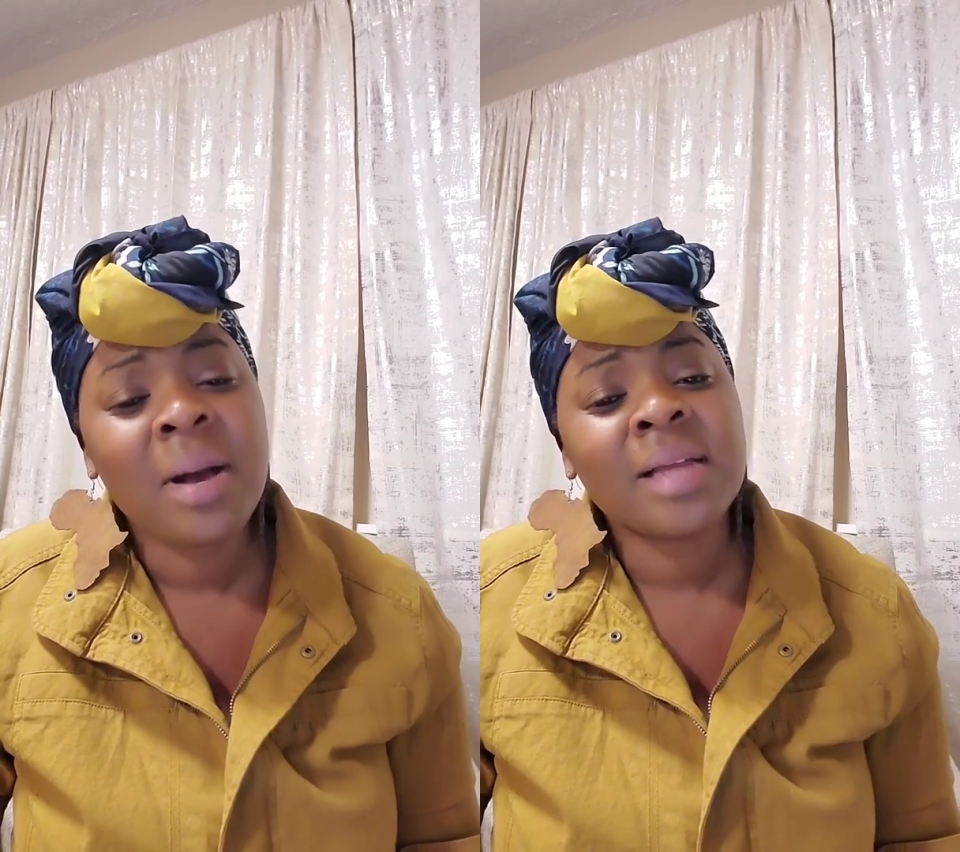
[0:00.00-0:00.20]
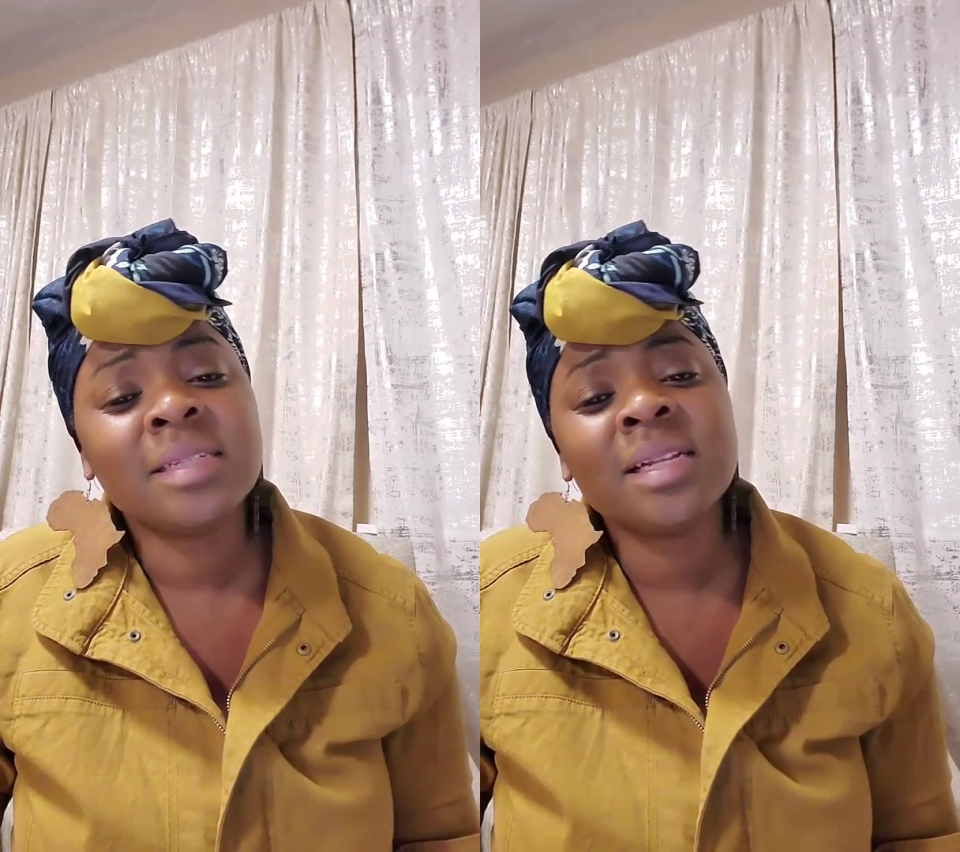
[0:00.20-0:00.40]

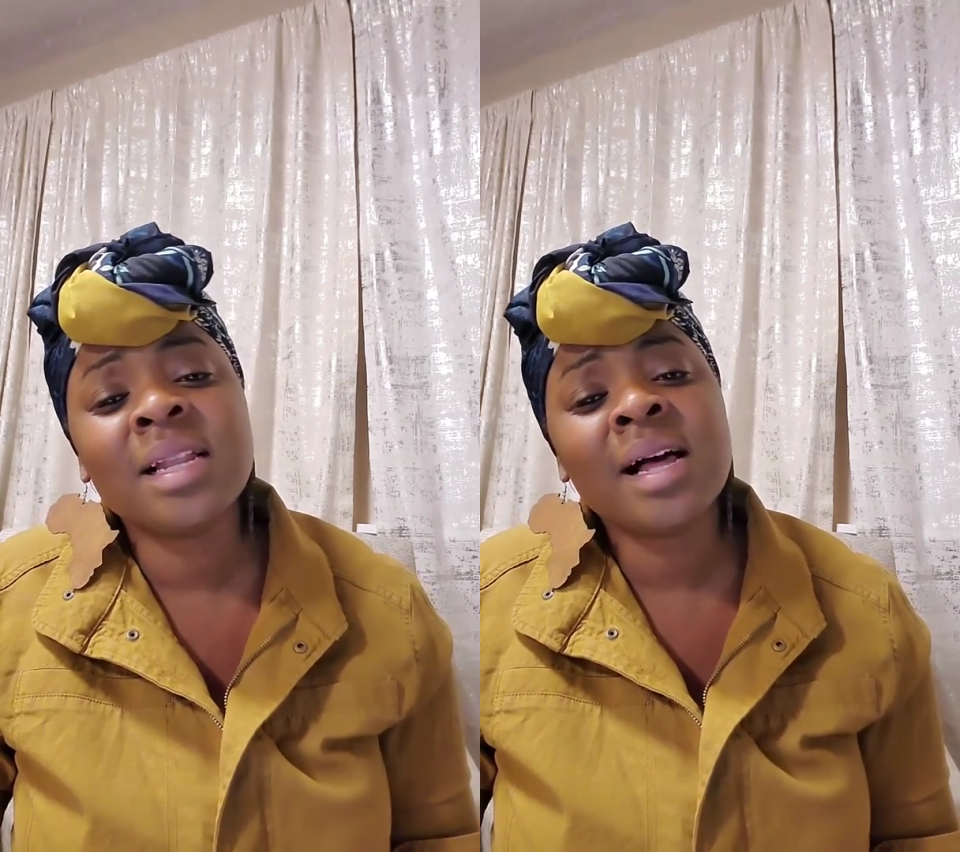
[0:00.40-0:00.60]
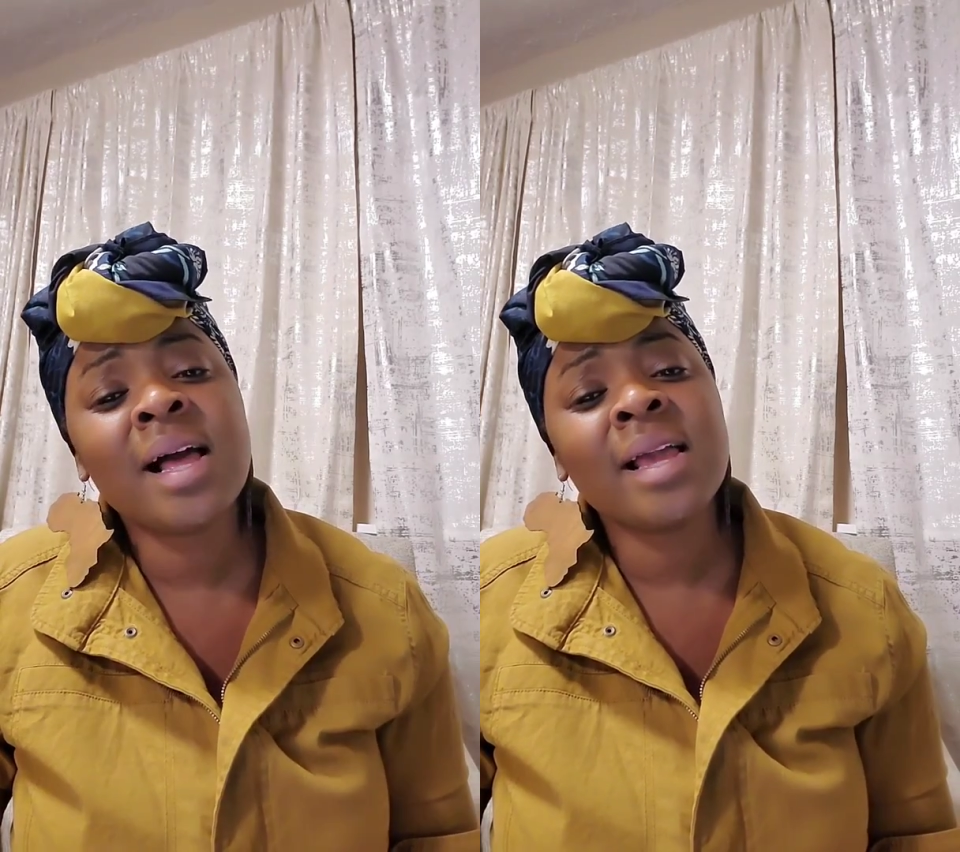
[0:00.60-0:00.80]
My
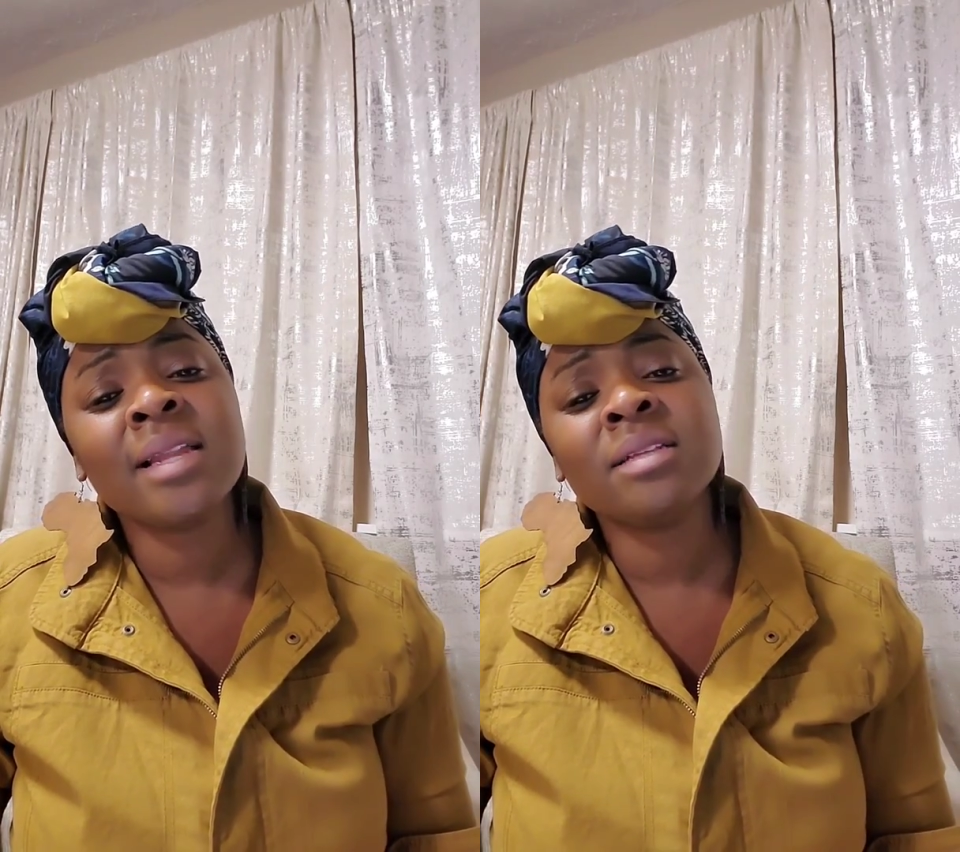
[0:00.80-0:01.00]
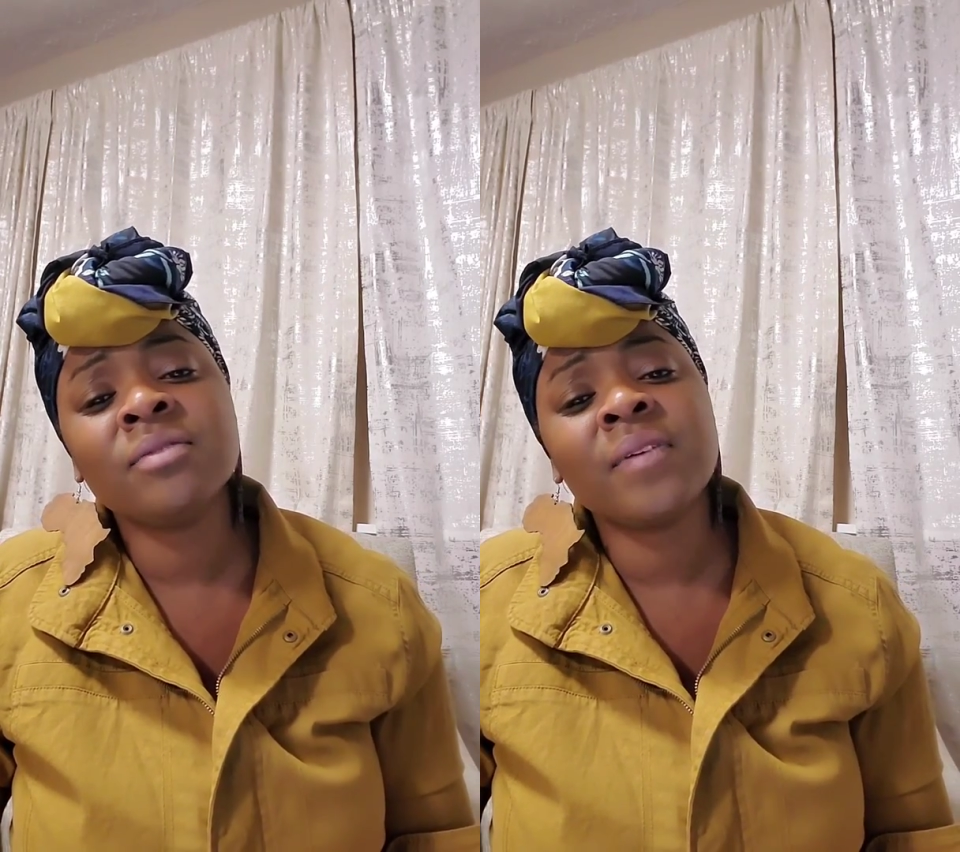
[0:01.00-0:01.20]

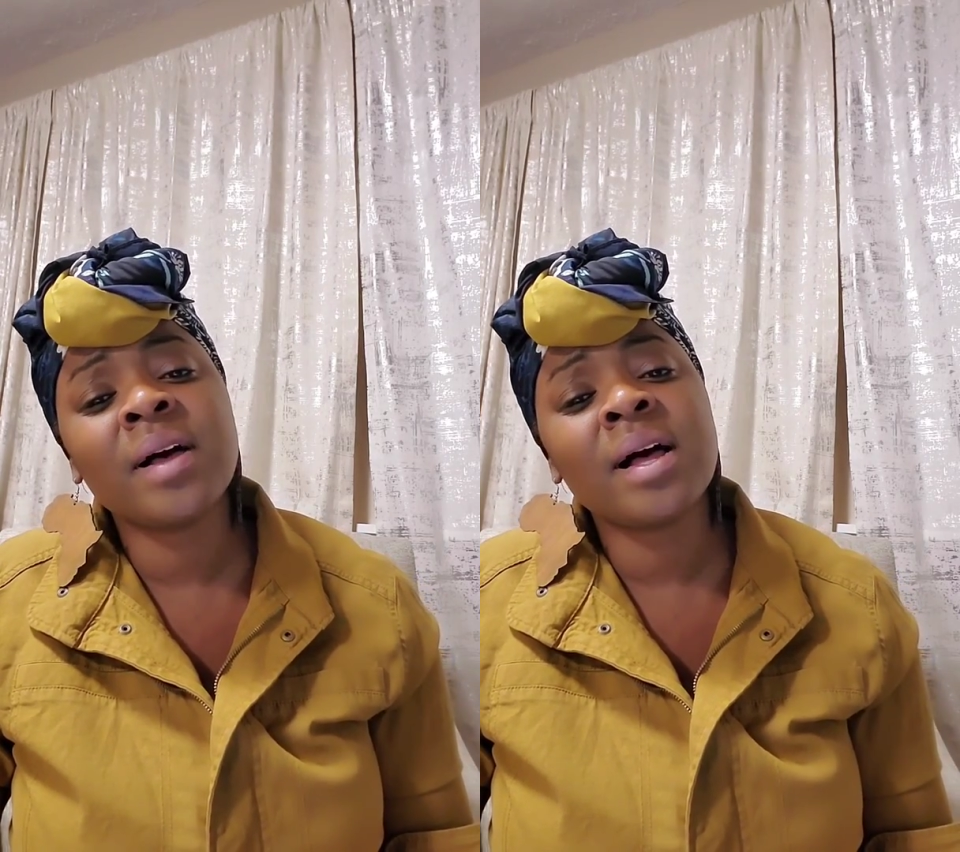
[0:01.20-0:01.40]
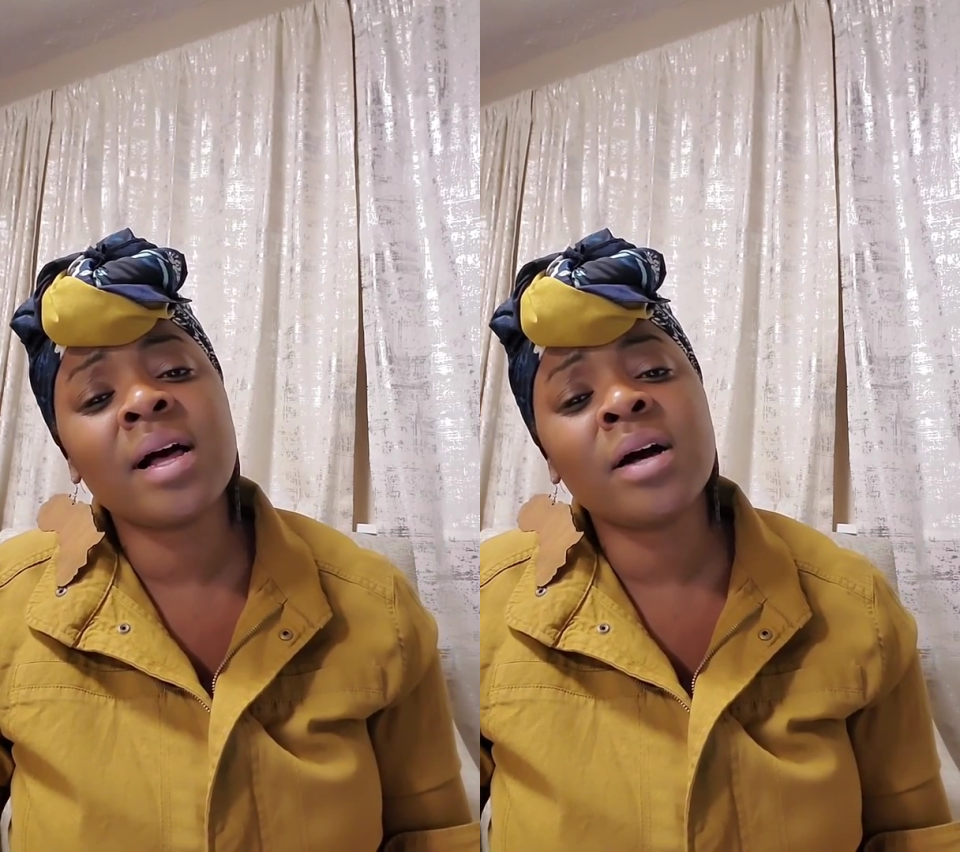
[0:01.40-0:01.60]
delight is
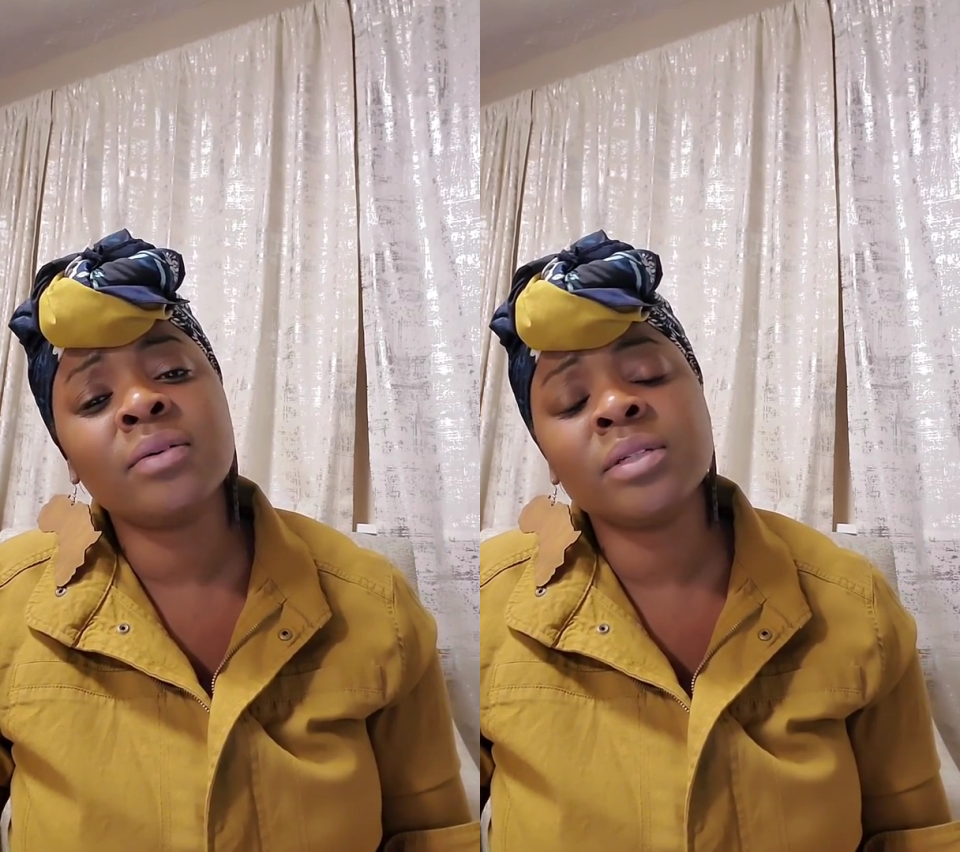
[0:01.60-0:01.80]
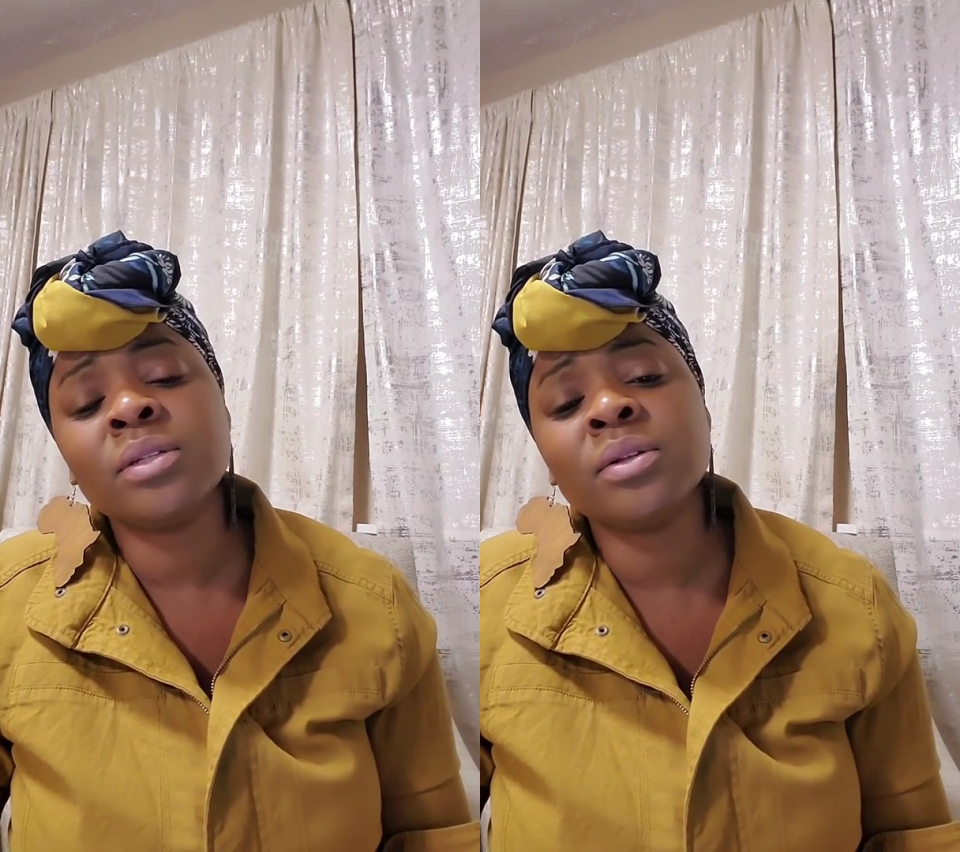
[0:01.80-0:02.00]
found